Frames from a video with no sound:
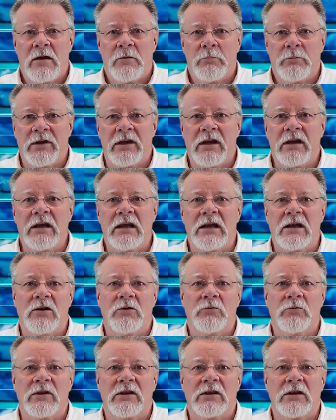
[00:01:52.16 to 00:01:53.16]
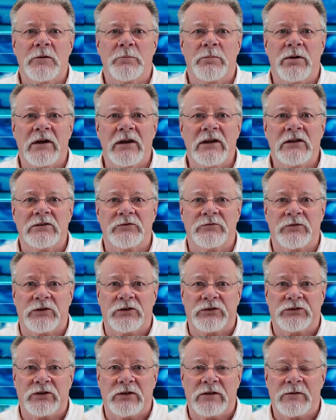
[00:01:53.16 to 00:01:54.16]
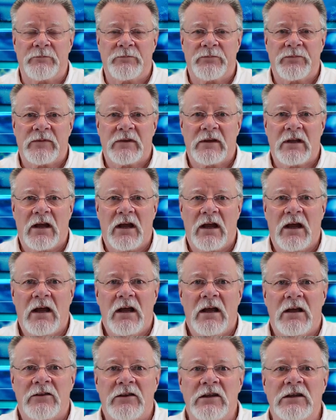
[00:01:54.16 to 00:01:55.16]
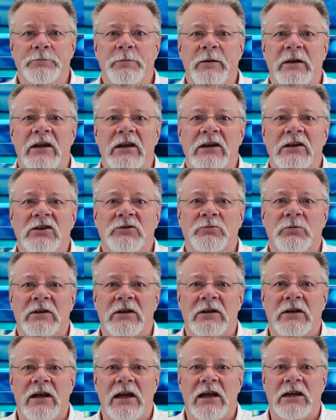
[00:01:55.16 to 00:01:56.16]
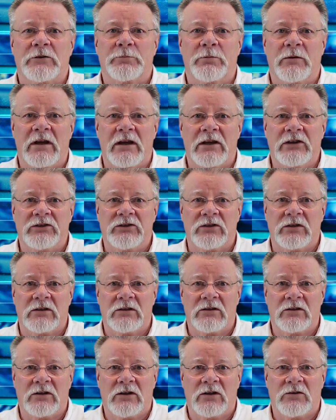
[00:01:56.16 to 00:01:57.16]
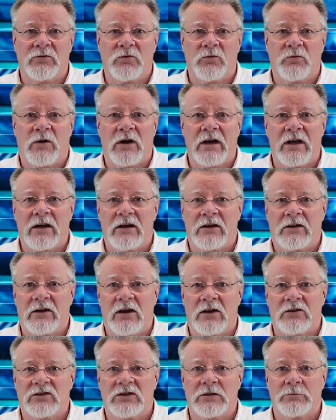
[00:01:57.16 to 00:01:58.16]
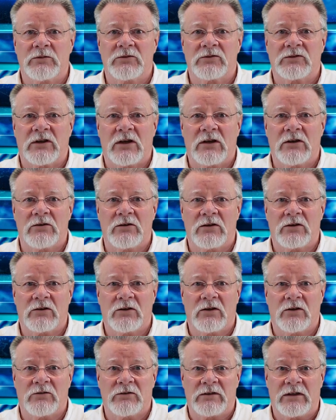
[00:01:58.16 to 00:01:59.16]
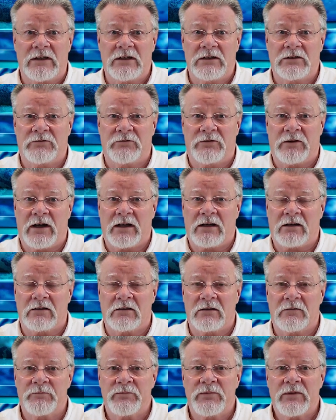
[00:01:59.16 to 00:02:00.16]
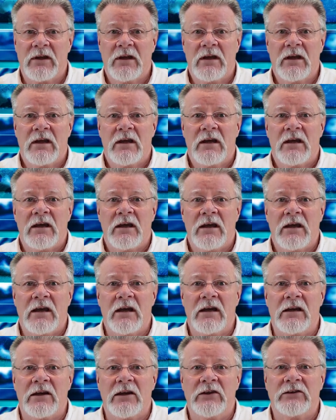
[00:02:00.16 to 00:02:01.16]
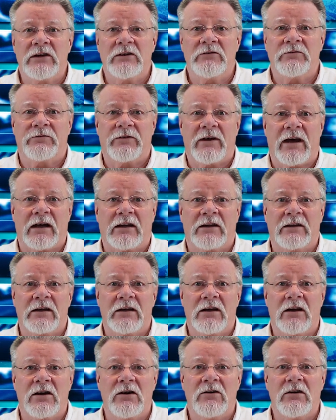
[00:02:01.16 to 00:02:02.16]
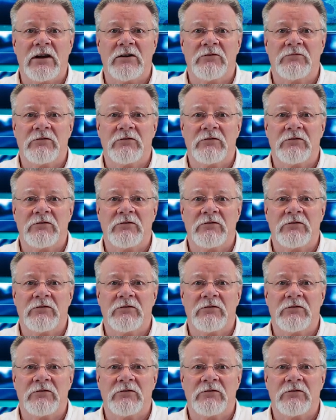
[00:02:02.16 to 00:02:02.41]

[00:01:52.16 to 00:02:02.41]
Beginning with the police version. This begins with an explanation of why a constable's oath is vital. It is in fact the only